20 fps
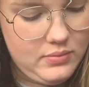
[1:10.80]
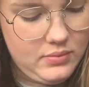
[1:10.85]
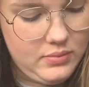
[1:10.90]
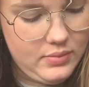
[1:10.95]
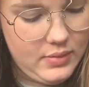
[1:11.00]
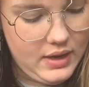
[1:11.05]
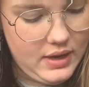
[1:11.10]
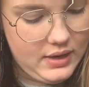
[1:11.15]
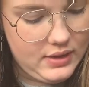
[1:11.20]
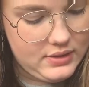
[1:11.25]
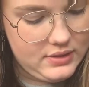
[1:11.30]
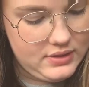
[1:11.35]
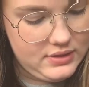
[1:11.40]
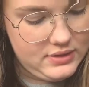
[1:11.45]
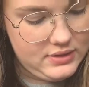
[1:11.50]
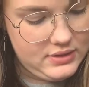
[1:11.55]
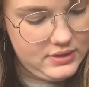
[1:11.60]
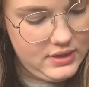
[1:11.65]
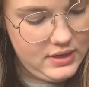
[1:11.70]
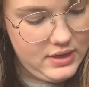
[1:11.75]
back to
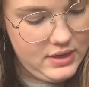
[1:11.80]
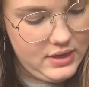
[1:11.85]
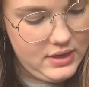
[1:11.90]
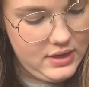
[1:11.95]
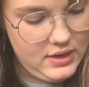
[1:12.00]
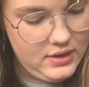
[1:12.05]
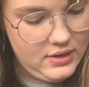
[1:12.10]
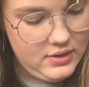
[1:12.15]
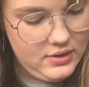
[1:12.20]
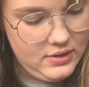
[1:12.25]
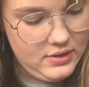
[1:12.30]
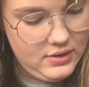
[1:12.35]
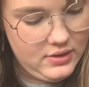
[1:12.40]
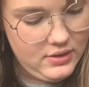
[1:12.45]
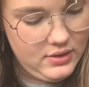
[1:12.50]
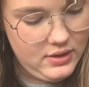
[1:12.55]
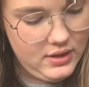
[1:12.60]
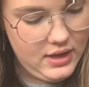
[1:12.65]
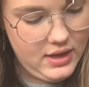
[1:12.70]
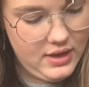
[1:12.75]
C,
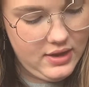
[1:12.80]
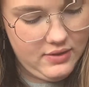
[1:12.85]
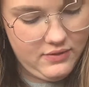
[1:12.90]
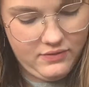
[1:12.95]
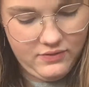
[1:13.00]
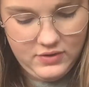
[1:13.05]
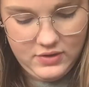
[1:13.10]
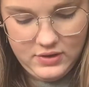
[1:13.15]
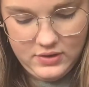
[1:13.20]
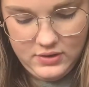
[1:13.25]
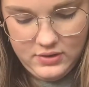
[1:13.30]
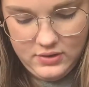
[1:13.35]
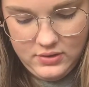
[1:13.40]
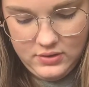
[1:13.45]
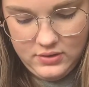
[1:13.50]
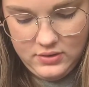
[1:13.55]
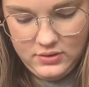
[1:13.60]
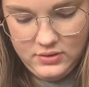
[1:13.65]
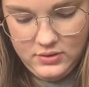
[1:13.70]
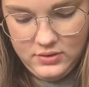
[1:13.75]
lift.
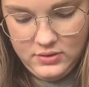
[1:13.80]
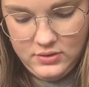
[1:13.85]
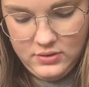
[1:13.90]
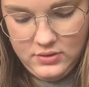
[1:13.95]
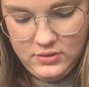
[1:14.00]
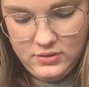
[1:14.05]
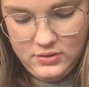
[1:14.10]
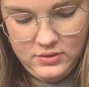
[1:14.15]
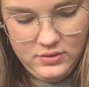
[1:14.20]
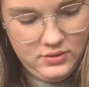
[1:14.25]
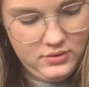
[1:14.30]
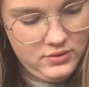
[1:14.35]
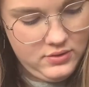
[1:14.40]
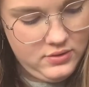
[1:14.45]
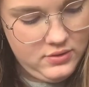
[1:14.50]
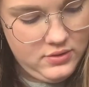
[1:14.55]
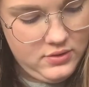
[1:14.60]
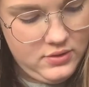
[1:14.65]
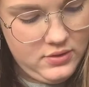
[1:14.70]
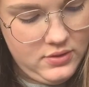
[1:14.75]

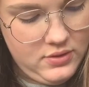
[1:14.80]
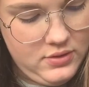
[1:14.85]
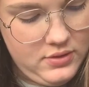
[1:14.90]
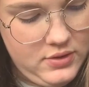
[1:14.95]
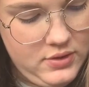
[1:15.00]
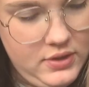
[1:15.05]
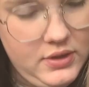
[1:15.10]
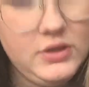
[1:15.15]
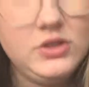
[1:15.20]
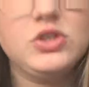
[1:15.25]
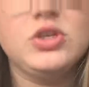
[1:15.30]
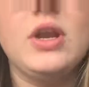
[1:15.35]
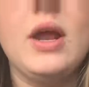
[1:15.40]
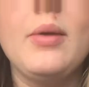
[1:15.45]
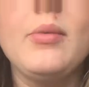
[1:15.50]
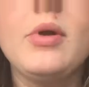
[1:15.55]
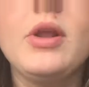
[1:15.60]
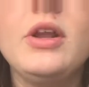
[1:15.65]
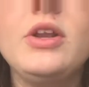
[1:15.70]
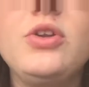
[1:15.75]
So now
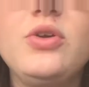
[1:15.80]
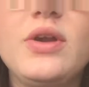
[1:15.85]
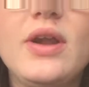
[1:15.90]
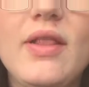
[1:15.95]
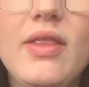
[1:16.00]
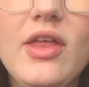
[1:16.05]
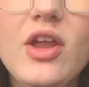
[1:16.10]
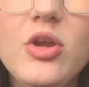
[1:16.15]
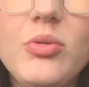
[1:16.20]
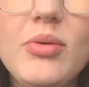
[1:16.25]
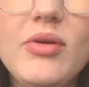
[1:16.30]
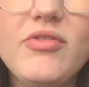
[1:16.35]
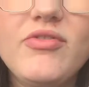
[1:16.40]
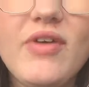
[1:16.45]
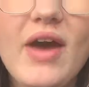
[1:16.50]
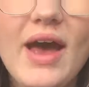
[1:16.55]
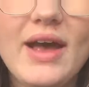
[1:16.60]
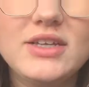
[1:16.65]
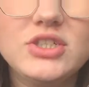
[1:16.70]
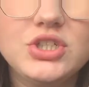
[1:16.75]
I'm going to do it a little bit
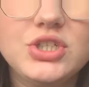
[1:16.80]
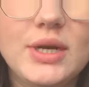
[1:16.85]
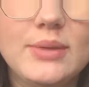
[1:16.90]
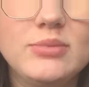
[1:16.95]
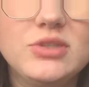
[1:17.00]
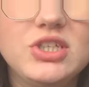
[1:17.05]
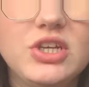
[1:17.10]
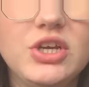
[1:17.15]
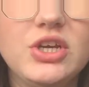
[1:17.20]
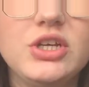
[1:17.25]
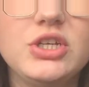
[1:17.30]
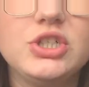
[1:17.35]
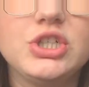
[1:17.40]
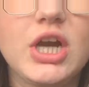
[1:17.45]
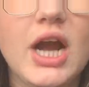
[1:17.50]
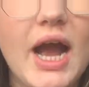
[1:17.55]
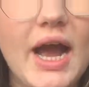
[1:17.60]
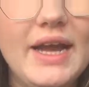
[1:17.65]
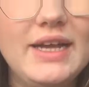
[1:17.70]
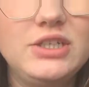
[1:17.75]
faster. I'm still going to
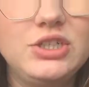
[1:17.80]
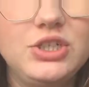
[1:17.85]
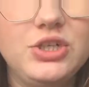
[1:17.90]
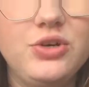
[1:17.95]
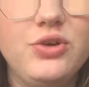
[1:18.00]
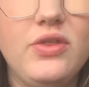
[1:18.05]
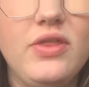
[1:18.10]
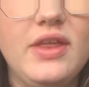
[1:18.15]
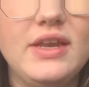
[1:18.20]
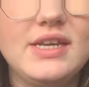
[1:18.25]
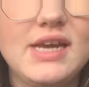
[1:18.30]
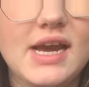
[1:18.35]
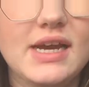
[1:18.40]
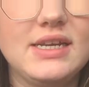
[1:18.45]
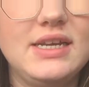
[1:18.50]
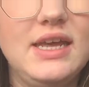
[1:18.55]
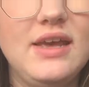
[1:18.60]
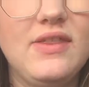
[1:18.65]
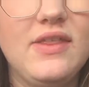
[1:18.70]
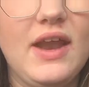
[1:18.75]
try and do the
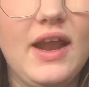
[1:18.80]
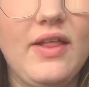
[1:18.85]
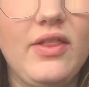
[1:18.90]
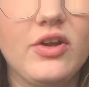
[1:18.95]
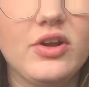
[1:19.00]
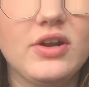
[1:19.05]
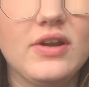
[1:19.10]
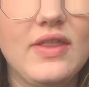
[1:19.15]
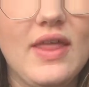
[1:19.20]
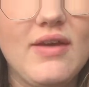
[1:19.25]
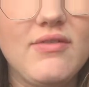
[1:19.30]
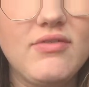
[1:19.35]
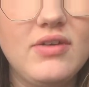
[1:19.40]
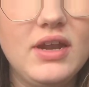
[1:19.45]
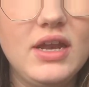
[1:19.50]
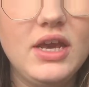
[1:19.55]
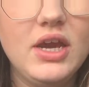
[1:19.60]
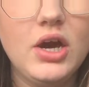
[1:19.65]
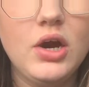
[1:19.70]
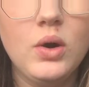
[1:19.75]
technique that I learned in that
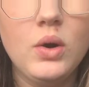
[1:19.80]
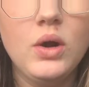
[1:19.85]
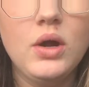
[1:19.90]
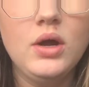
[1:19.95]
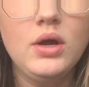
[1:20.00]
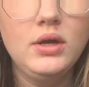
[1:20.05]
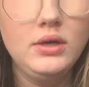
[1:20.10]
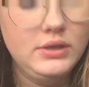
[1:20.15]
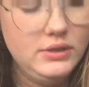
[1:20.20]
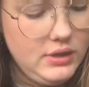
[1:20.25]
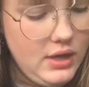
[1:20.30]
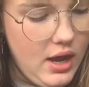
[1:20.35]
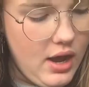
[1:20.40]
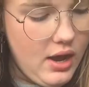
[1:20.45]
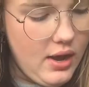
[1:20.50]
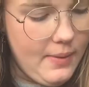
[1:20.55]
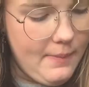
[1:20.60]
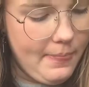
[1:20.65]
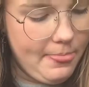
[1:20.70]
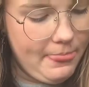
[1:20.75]
video,
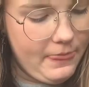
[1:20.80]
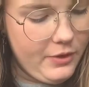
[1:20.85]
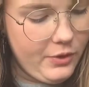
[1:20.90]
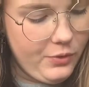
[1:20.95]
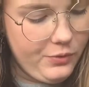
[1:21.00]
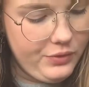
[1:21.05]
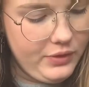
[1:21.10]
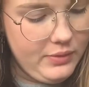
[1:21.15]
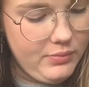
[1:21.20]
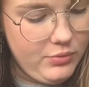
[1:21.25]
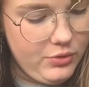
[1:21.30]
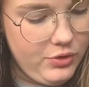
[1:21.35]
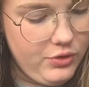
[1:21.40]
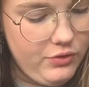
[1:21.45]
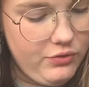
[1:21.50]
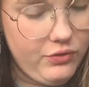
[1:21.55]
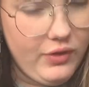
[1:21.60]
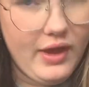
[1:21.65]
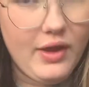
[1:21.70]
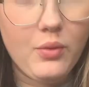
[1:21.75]
to only
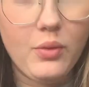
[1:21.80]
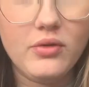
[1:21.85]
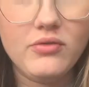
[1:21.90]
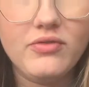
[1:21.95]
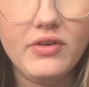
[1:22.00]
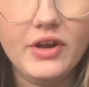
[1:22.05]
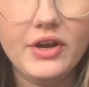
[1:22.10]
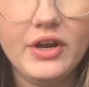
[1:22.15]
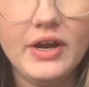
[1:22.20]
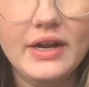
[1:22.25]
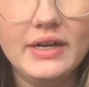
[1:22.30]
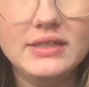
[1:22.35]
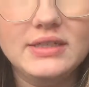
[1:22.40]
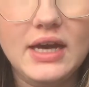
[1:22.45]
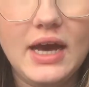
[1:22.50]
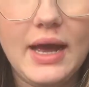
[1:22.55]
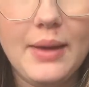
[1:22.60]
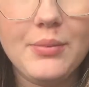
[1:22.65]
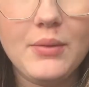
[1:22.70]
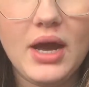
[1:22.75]
move like one finger at a
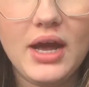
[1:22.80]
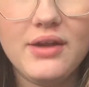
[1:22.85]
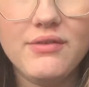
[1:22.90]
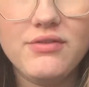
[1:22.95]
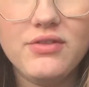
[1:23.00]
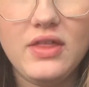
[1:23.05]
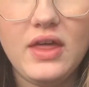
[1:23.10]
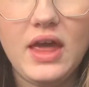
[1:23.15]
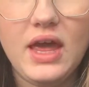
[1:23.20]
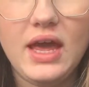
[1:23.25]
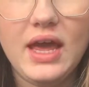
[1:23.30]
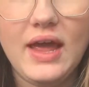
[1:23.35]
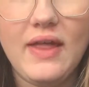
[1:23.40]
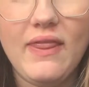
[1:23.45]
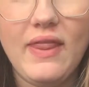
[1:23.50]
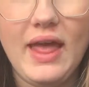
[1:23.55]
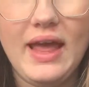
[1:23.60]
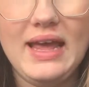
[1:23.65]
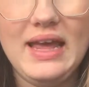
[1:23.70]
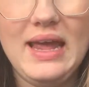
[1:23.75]
time kind of thing,
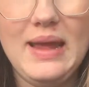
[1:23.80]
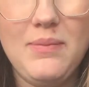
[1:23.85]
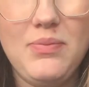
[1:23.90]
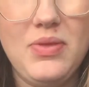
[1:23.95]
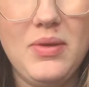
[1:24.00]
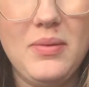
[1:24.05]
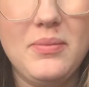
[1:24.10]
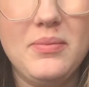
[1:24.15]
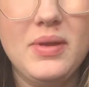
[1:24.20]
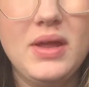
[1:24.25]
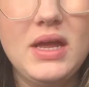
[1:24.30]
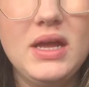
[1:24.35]
and like keep the